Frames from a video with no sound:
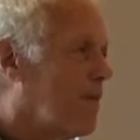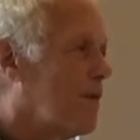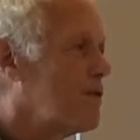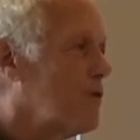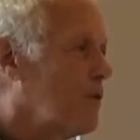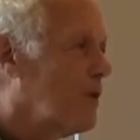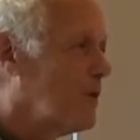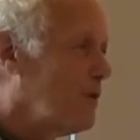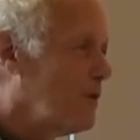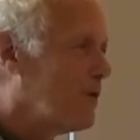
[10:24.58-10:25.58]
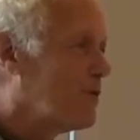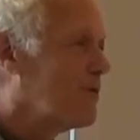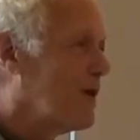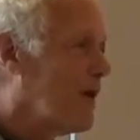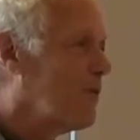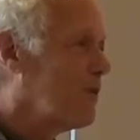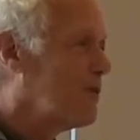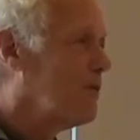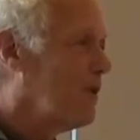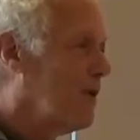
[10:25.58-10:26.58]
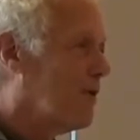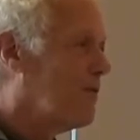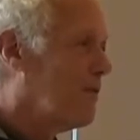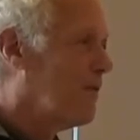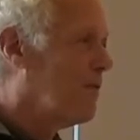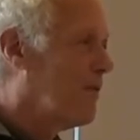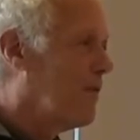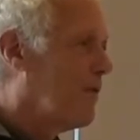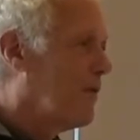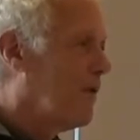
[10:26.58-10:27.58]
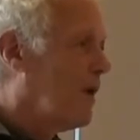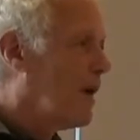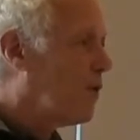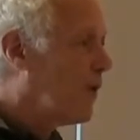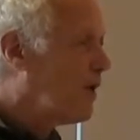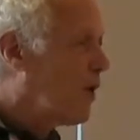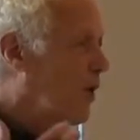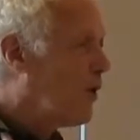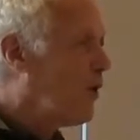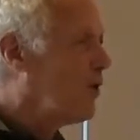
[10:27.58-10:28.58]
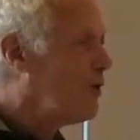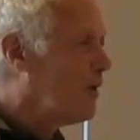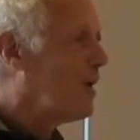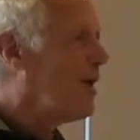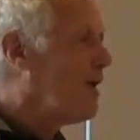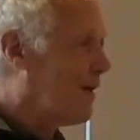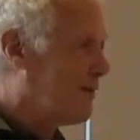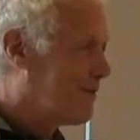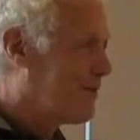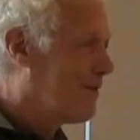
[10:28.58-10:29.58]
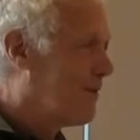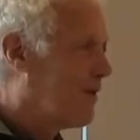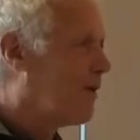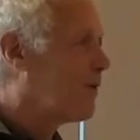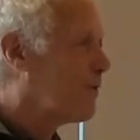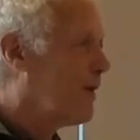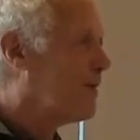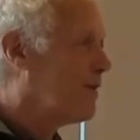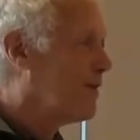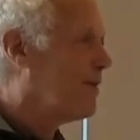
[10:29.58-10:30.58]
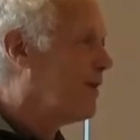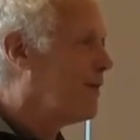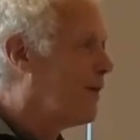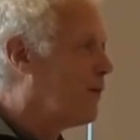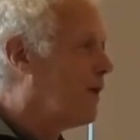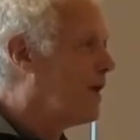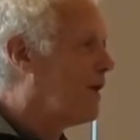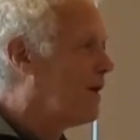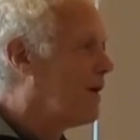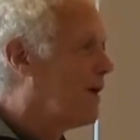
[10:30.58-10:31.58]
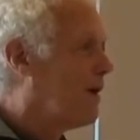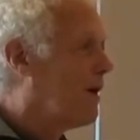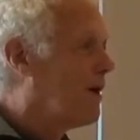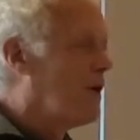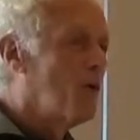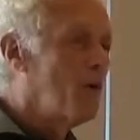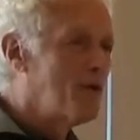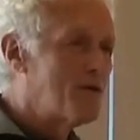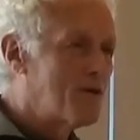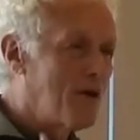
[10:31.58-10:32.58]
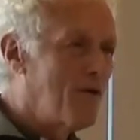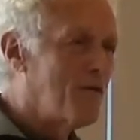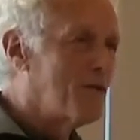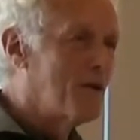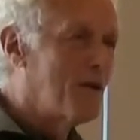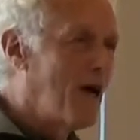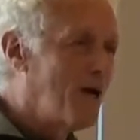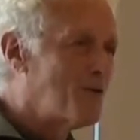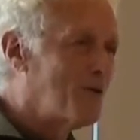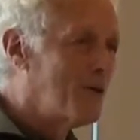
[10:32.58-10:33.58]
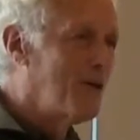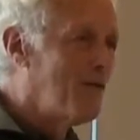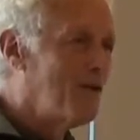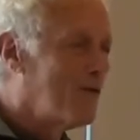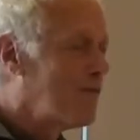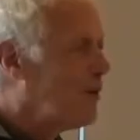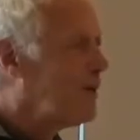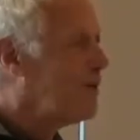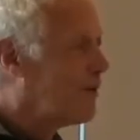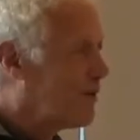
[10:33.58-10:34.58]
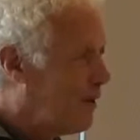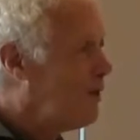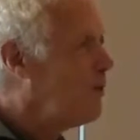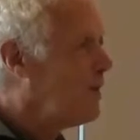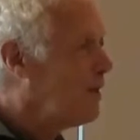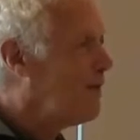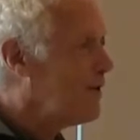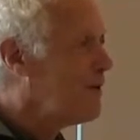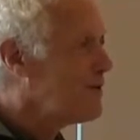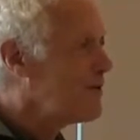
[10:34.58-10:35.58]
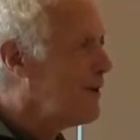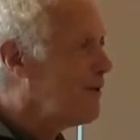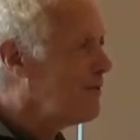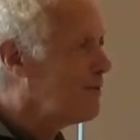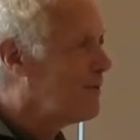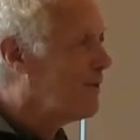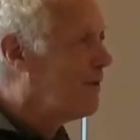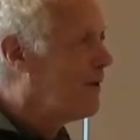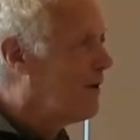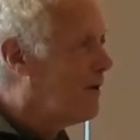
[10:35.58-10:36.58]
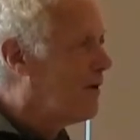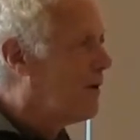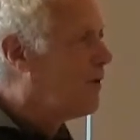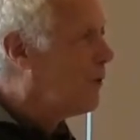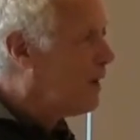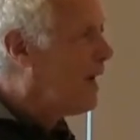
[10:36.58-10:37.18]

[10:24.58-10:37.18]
That you will lose that which you love. And when our own lives are threatened in that way, we discover that actually, even if we didn't think we loved ourselves, we